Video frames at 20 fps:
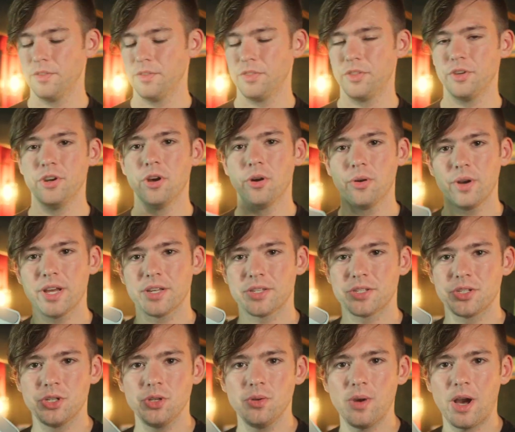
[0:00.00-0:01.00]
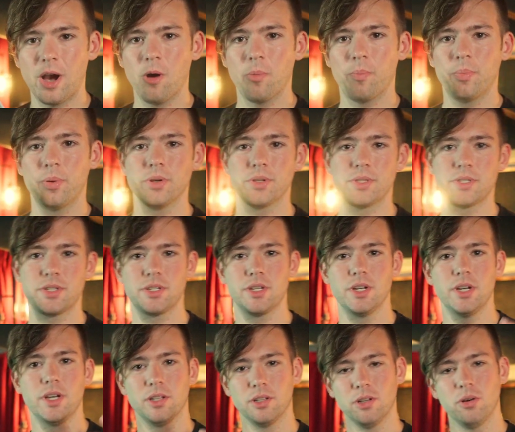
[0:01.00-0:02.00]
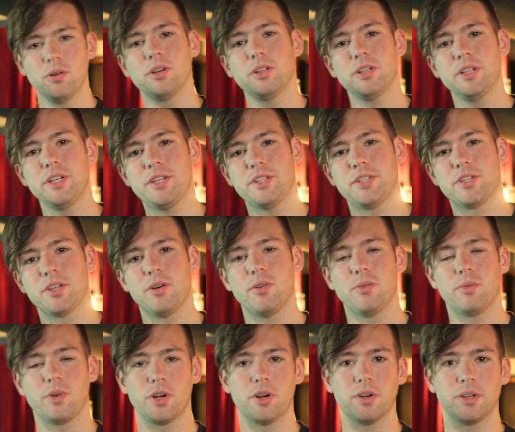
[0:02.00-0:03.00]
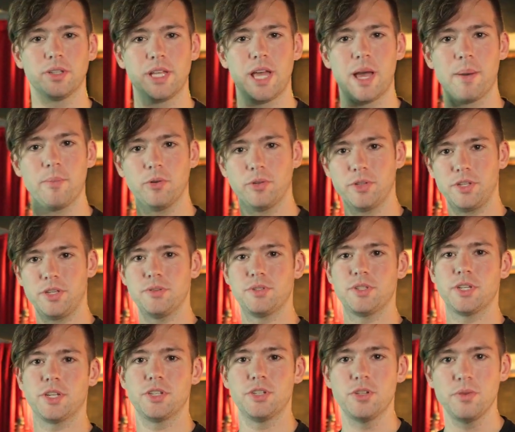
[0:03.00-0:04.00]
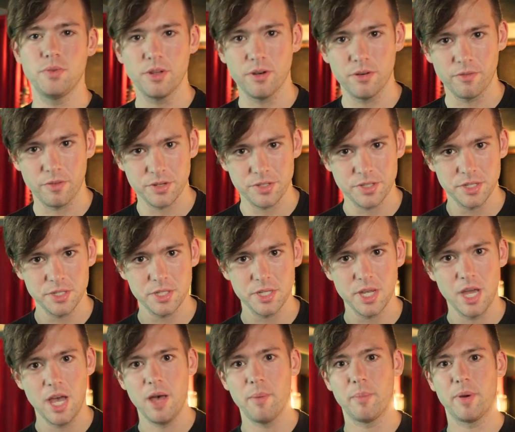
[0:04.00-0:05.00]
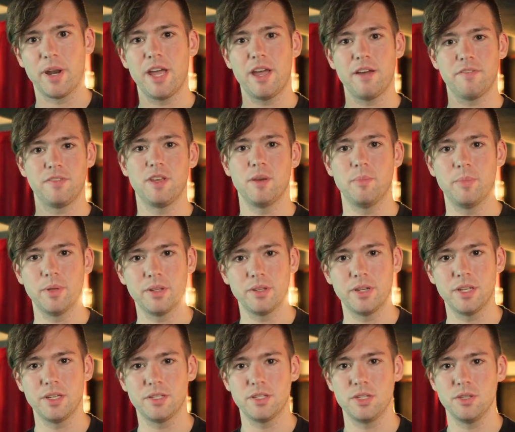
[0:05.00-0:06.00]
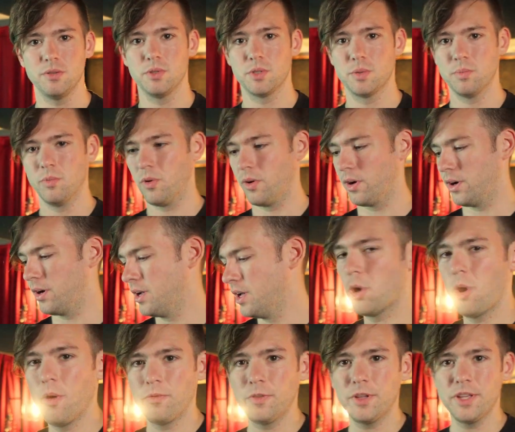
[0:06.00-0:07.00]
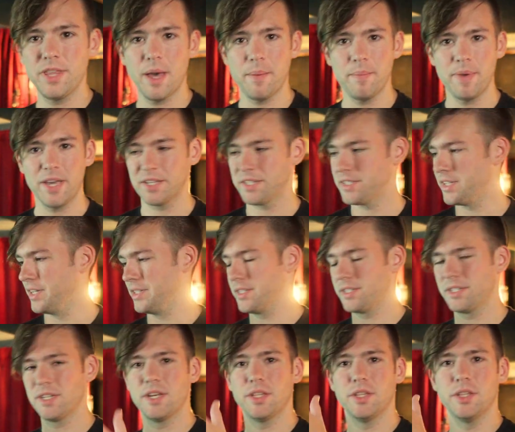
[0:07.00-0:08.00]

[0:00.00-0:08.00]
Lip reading: The node has 2 outputs locally, so currently I'm only using 2 universes, but I have the ability to use more. So hopefully that makes sense.